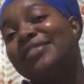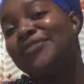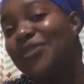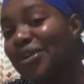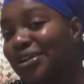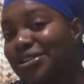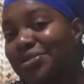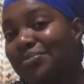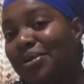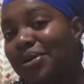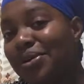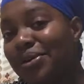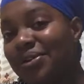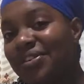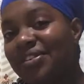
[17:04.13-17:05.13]
for
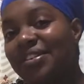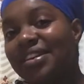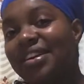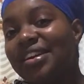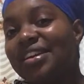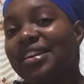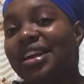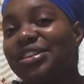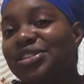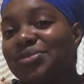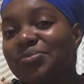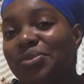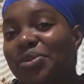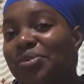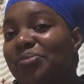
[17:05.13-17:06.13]
tomorrow, that
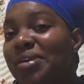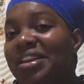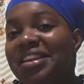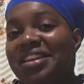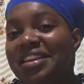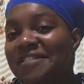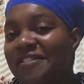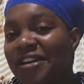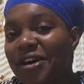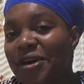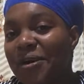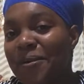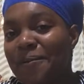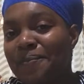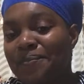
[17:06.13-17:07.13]
tomorrow may never
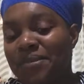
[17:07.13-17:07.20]
come.